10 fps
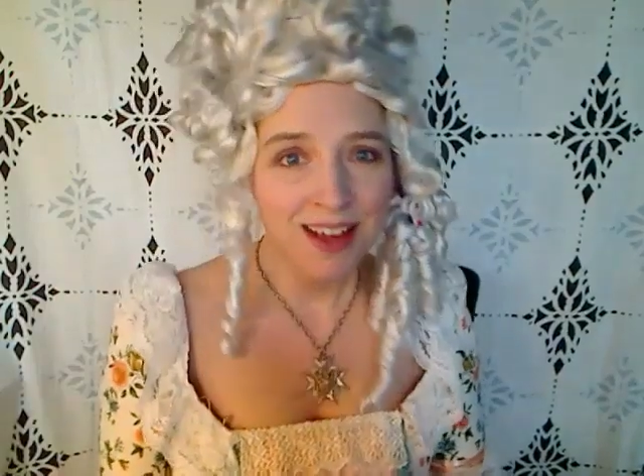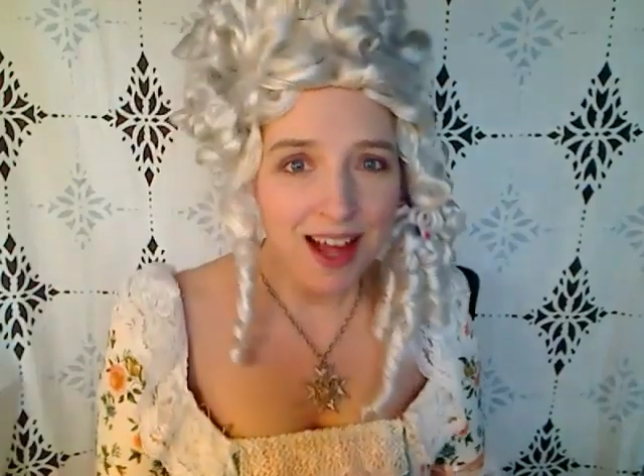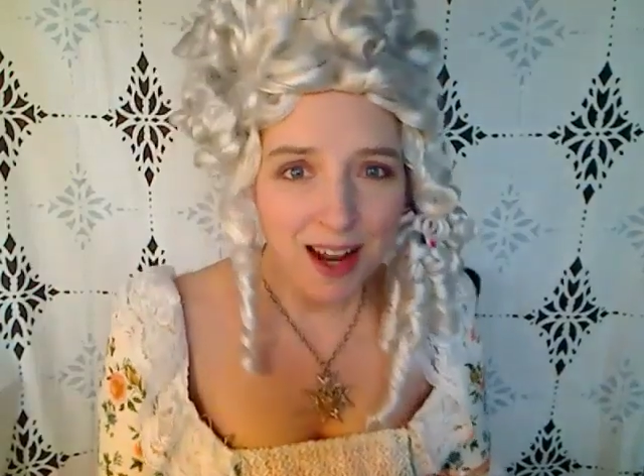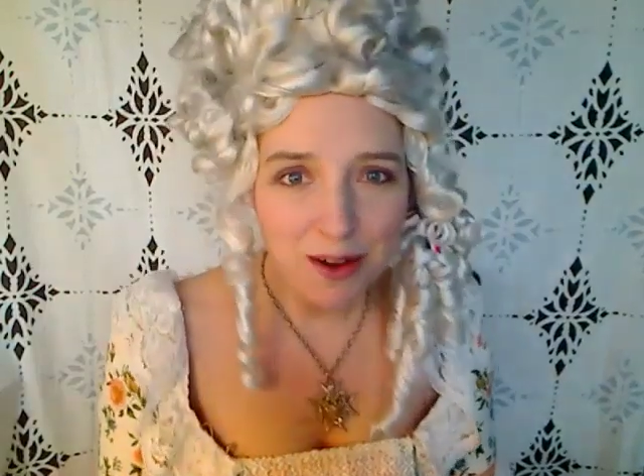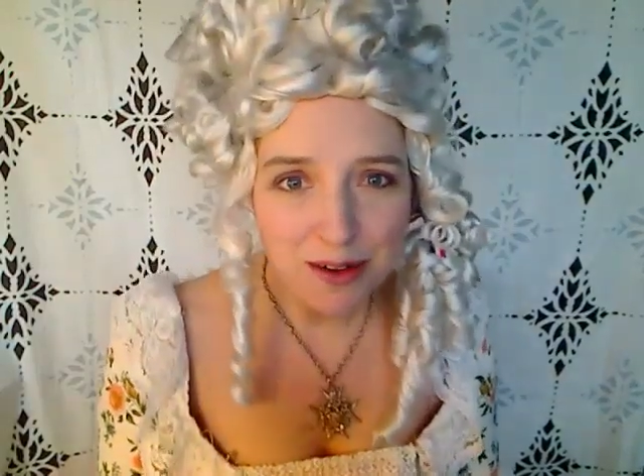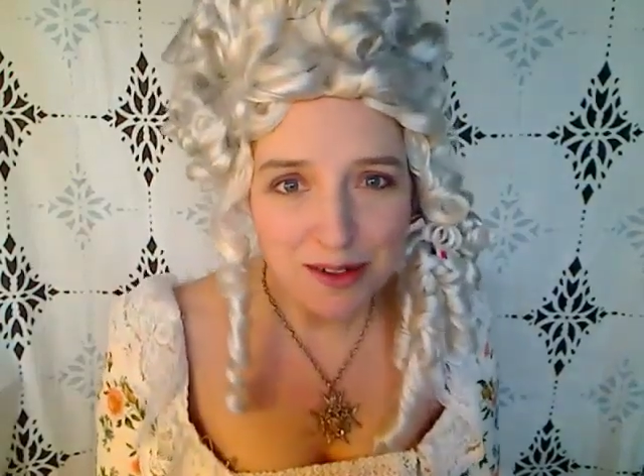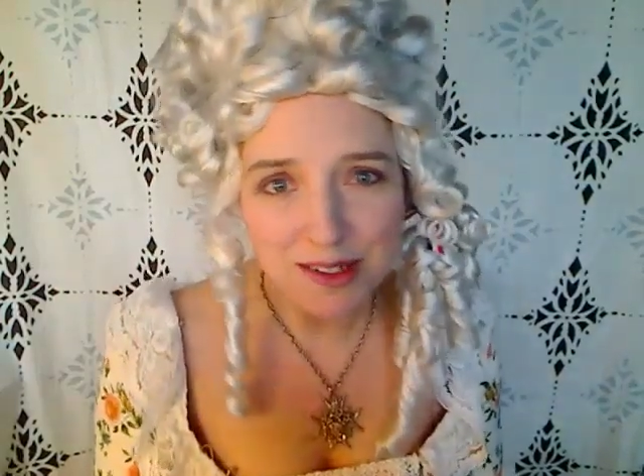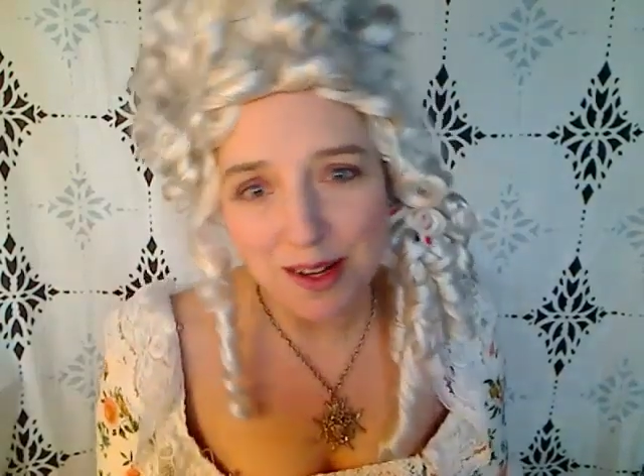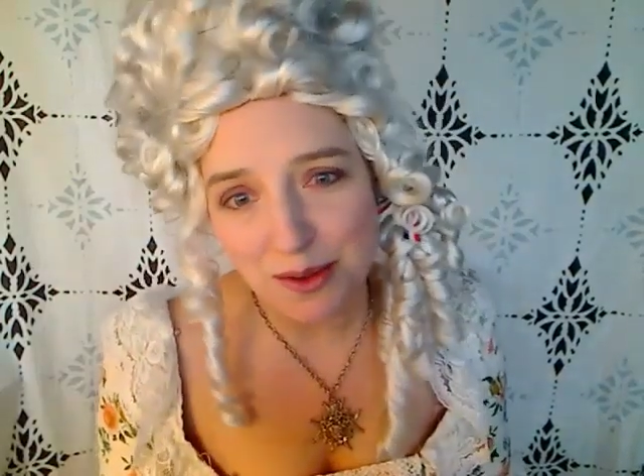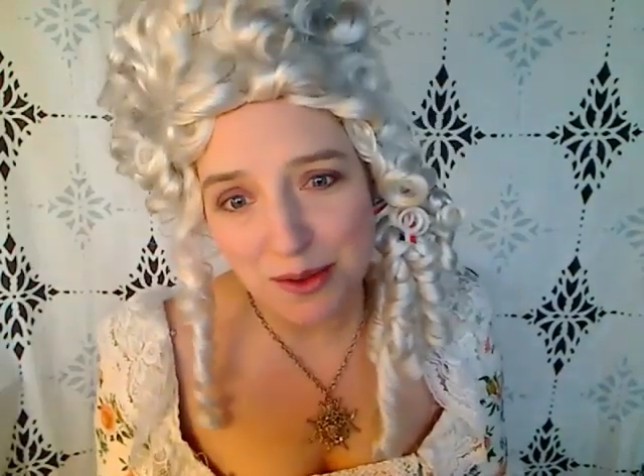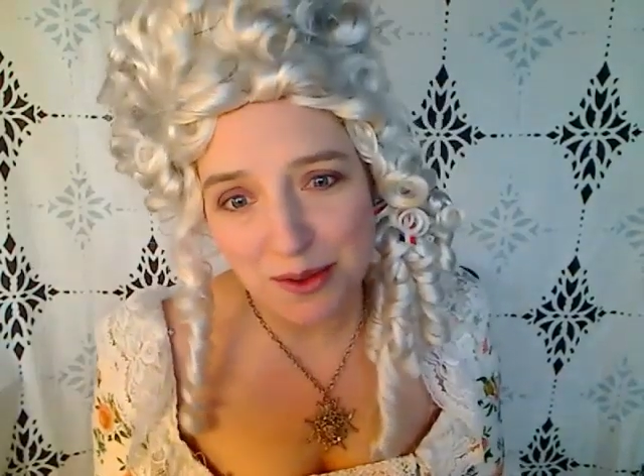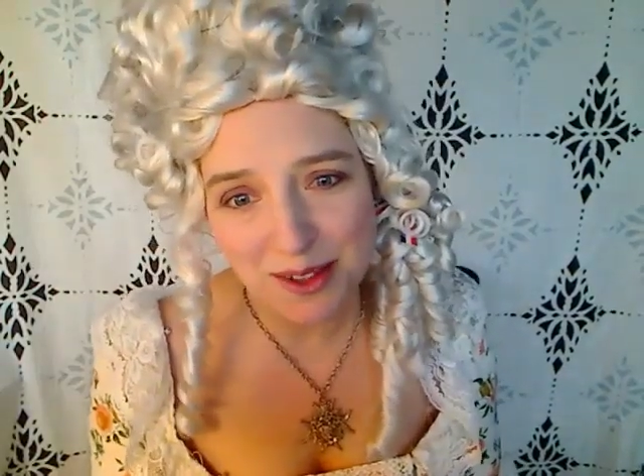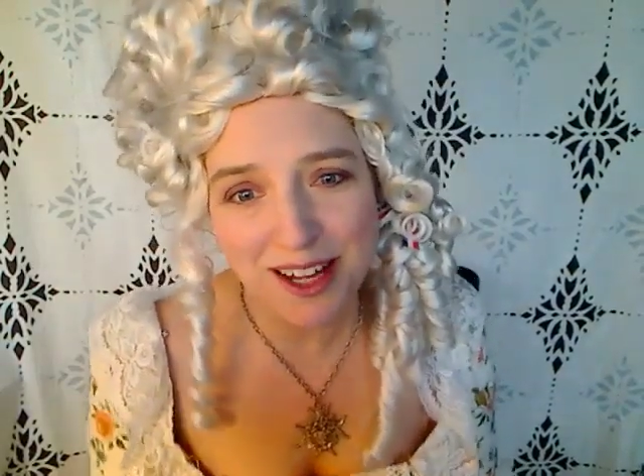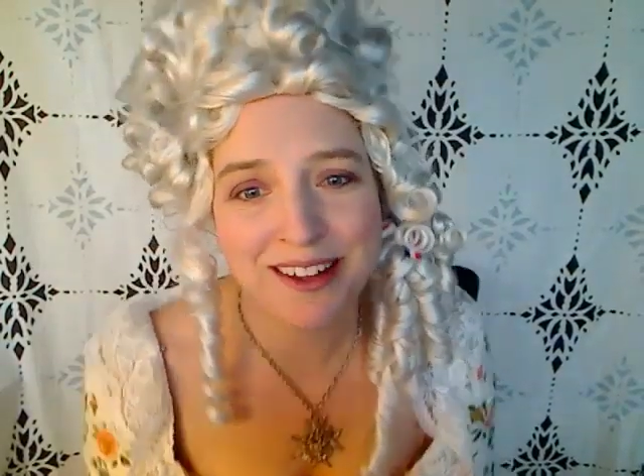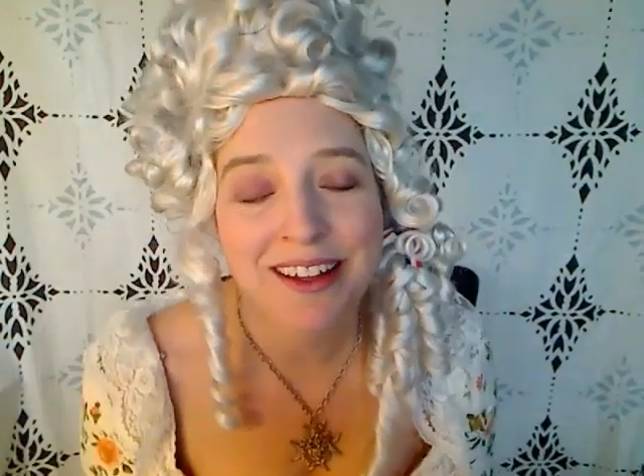Hello,
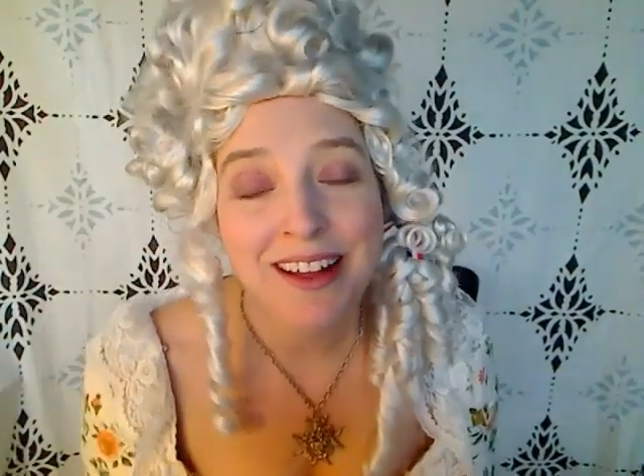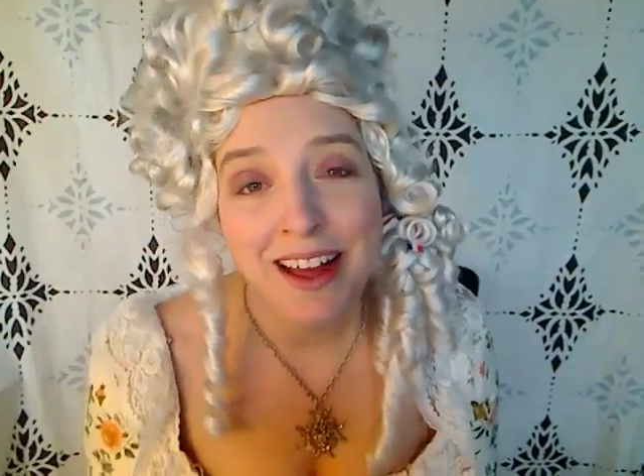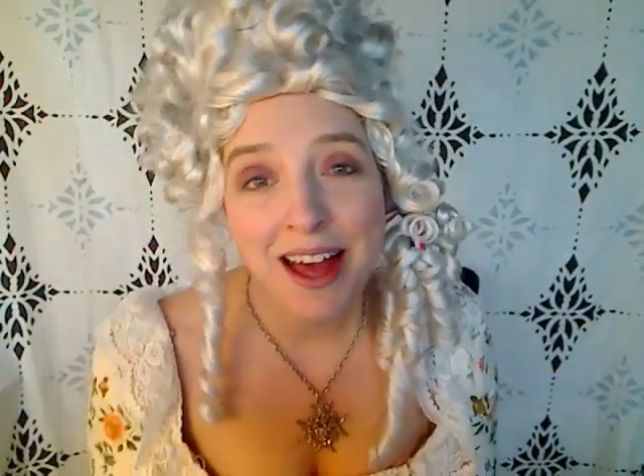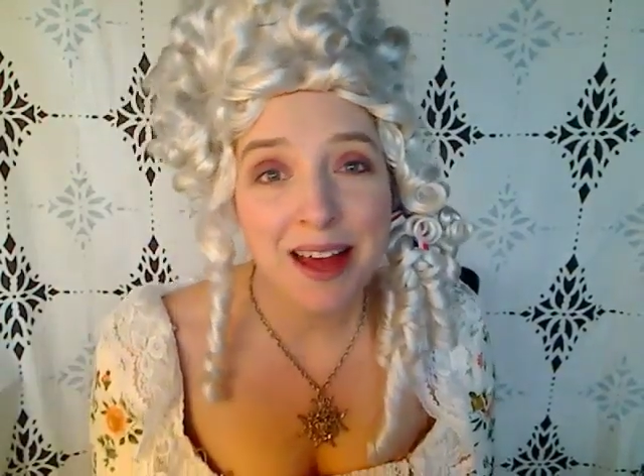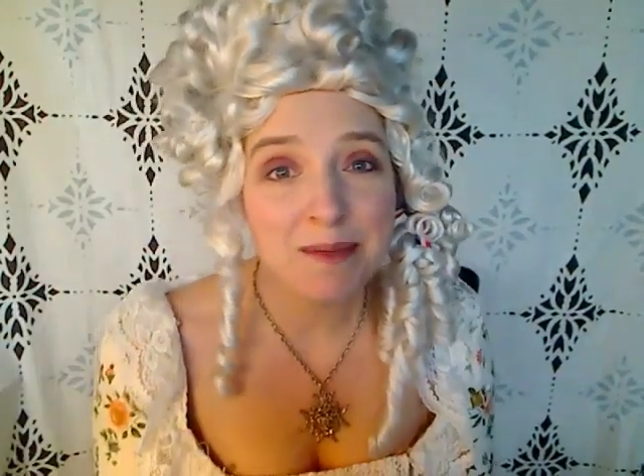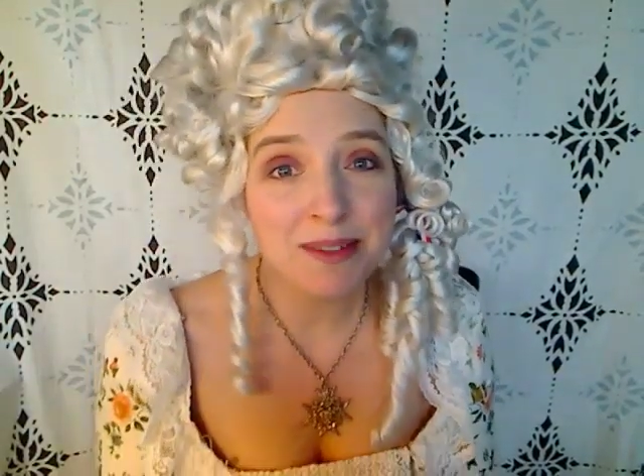salute. I'm